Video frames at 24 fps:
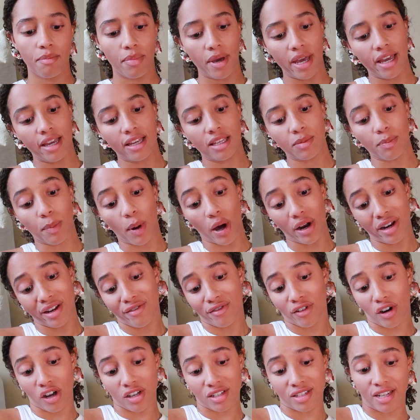Baked Body
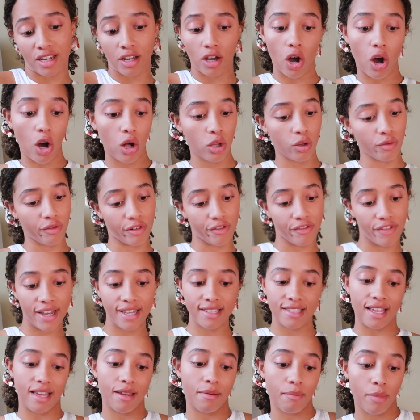Frosting All Over
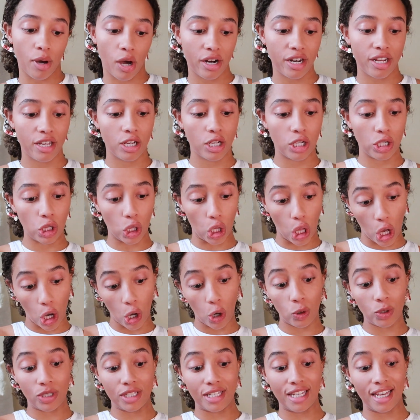Face and Body
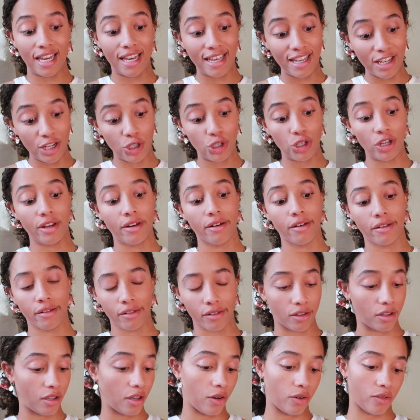Glow Tahitian
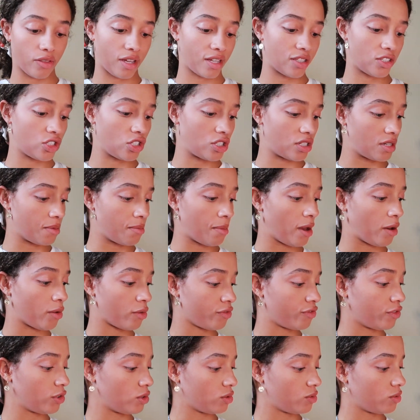Glow. That's just a
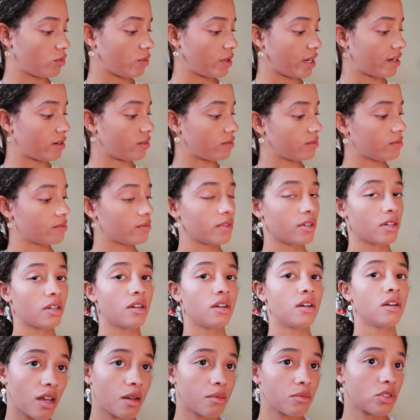mouthful. Wow.
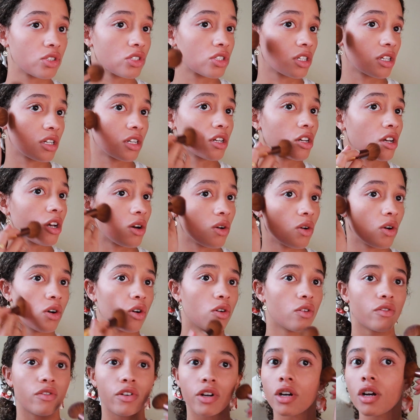I'm just going to go
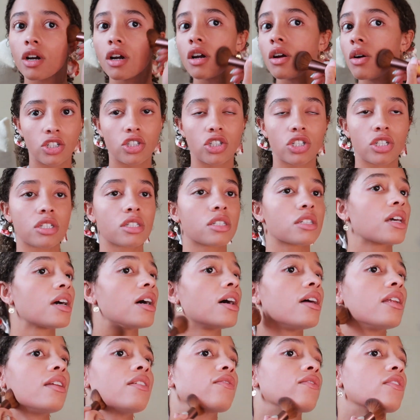over, just
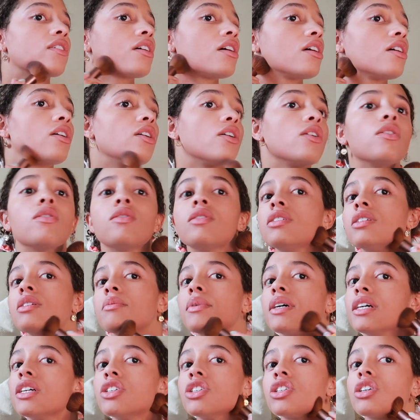kind of go to
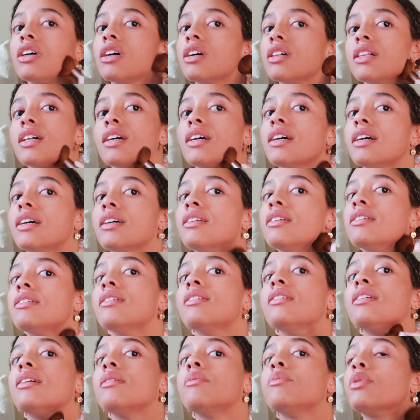my jawline
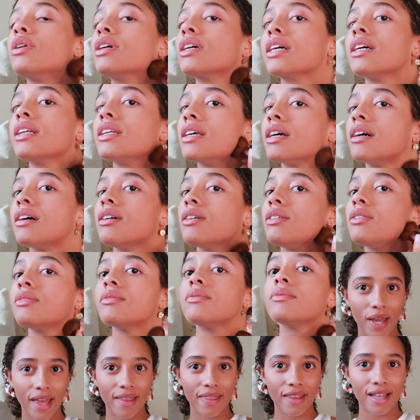and bring it down.
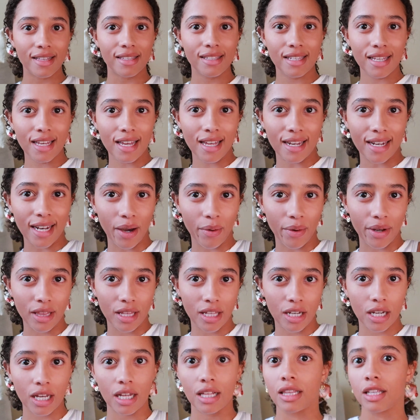And that's it. Now I
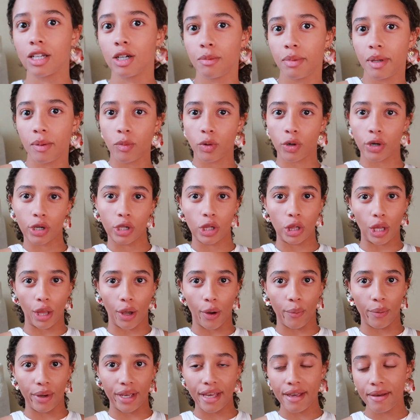look a little bit more
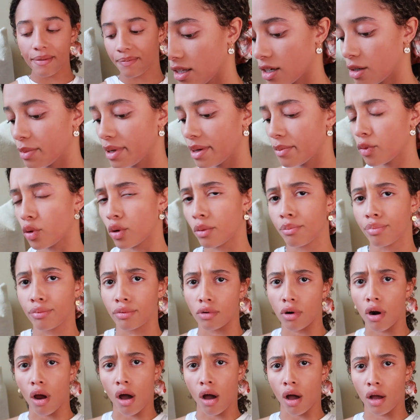glowy, a little bit more
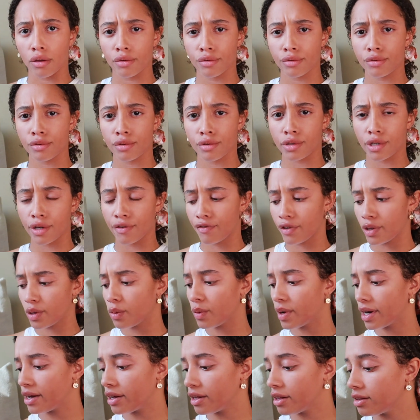bronzed, if you
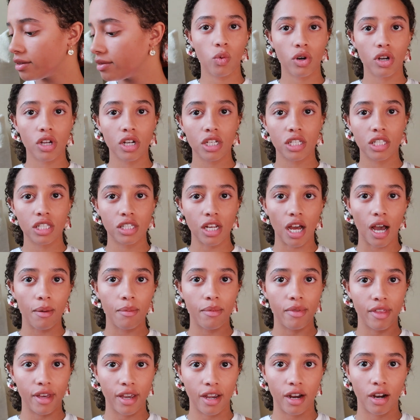will. We're going to
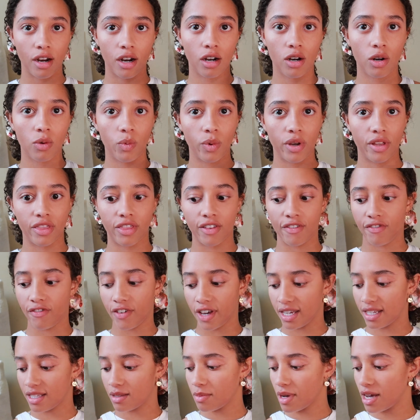stop there with the
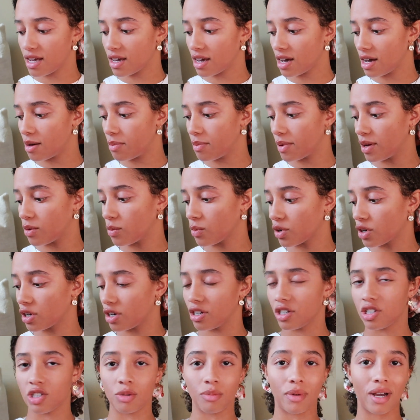face makeup and we're
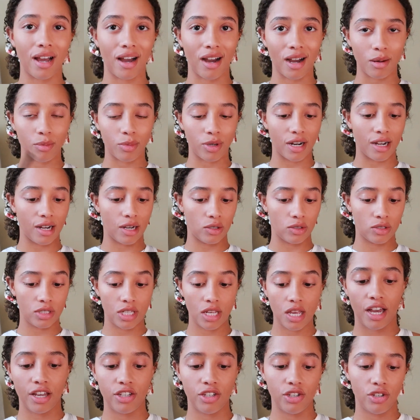going to do my
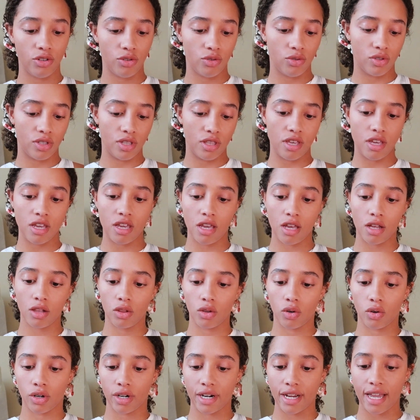eyebrows. I use the
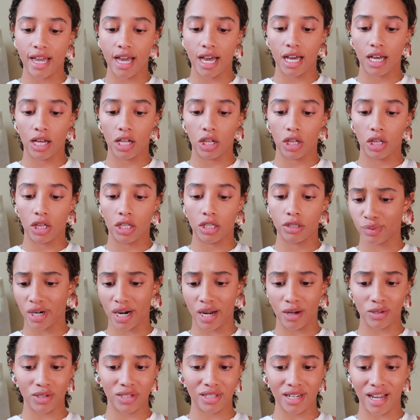L'Oreal
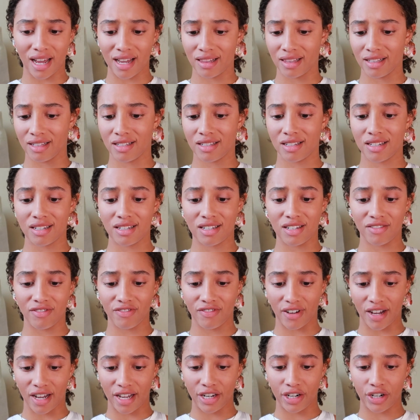Brow Stylist
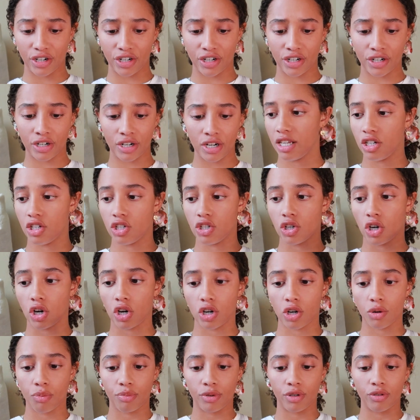Definer in Dark